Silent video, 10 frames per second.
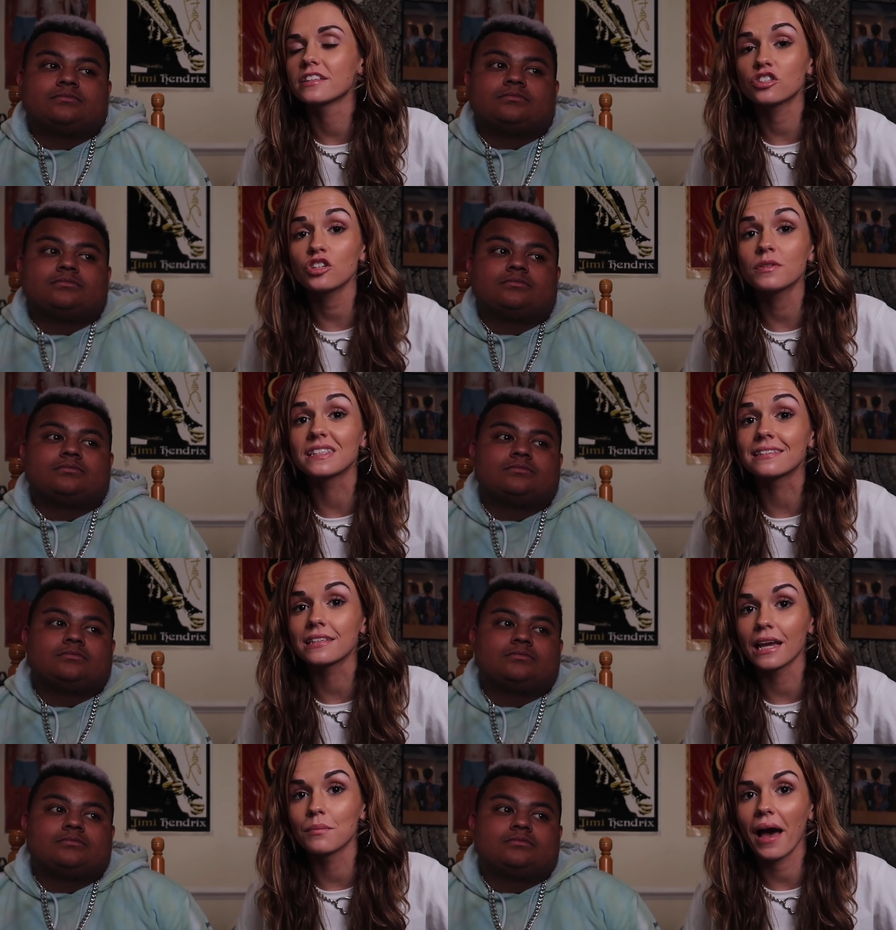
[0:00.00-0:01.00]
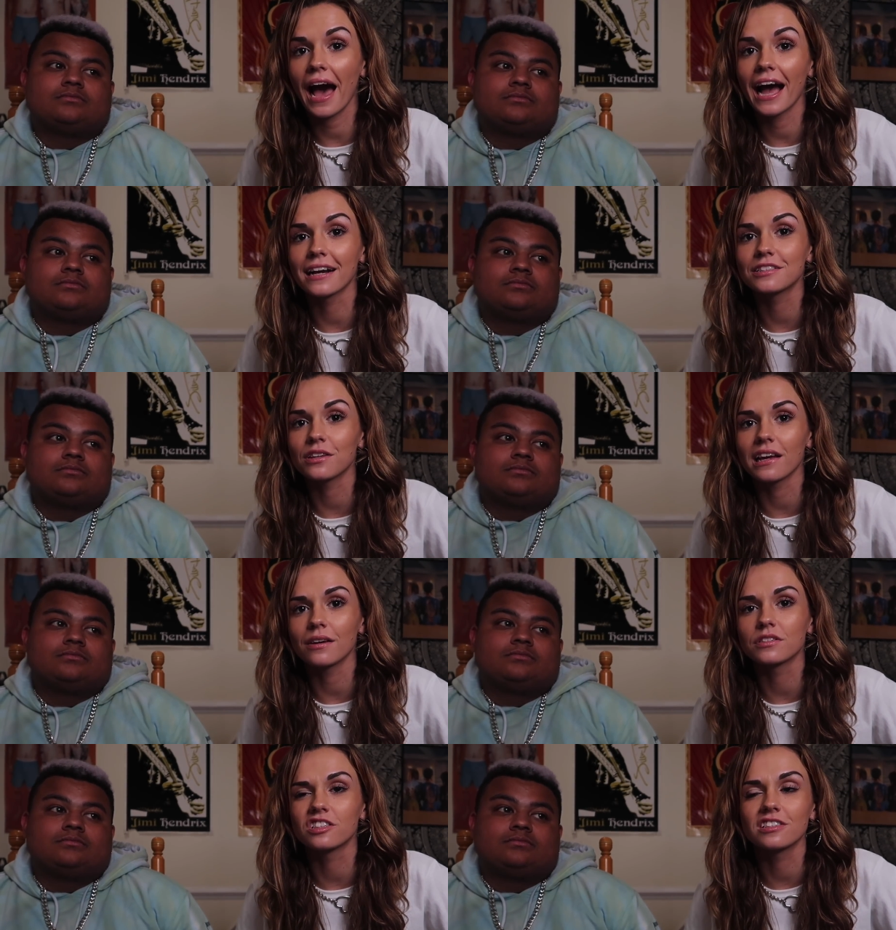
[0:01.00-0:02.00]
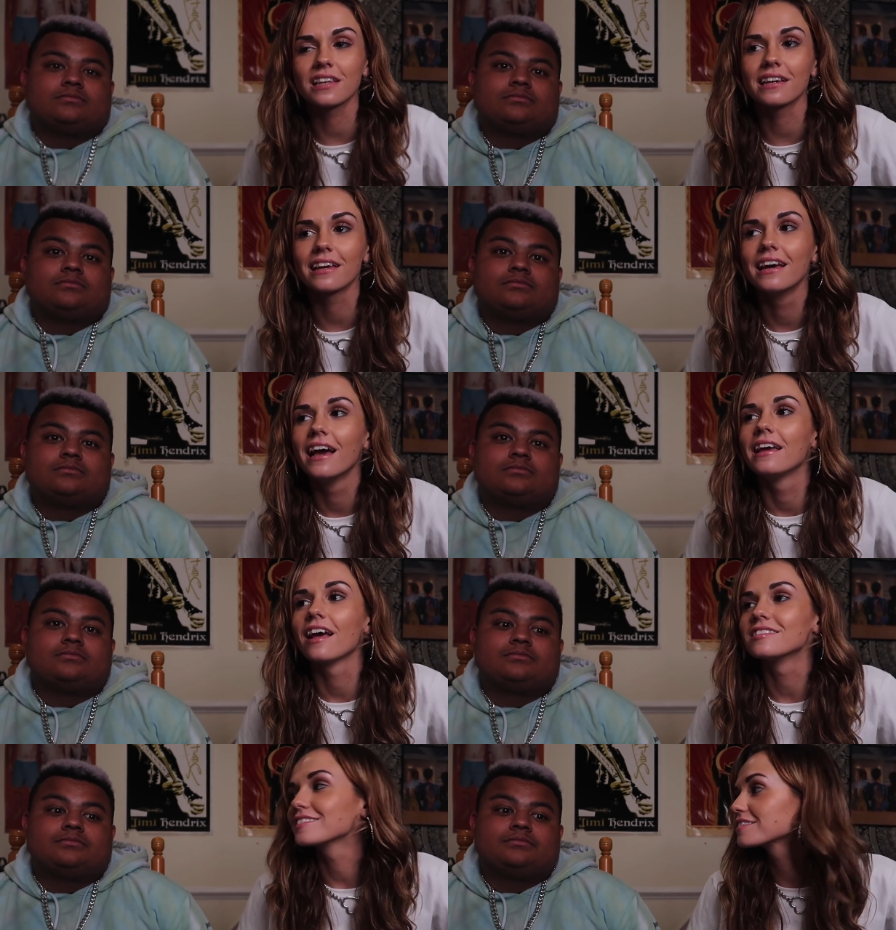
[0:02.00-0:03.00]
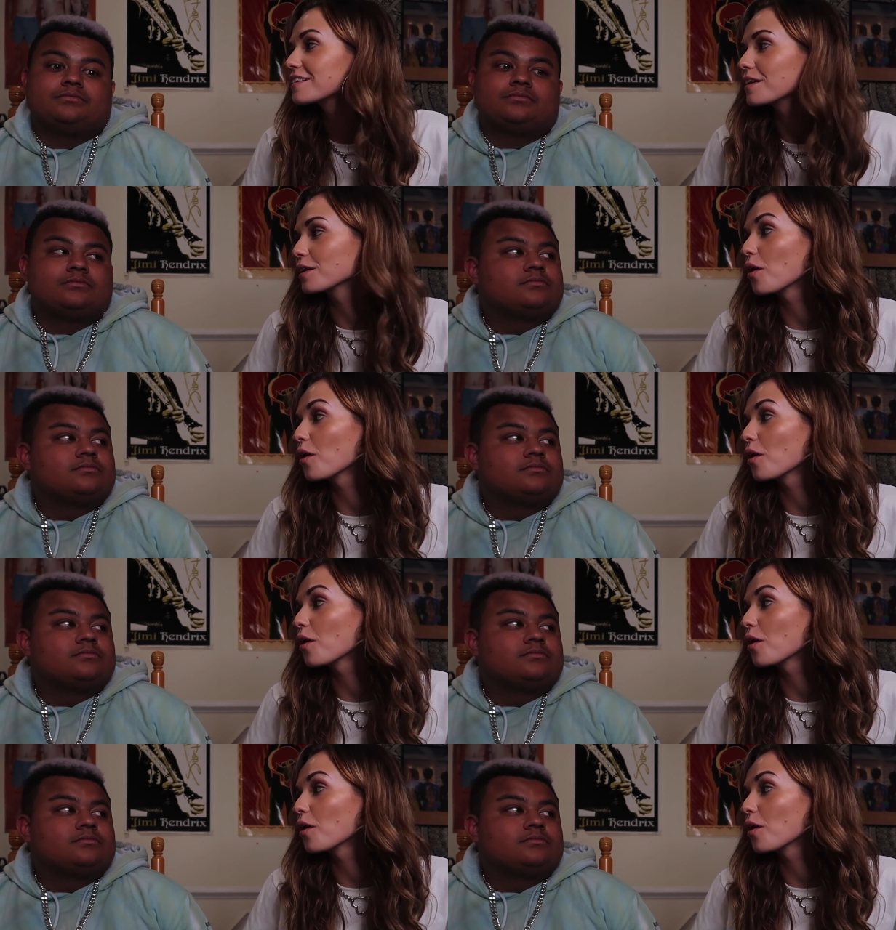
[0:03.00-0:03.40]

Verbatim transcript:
Speaker 1: Like the show was slam packed. So like I was just like, yeah, this isn't gonna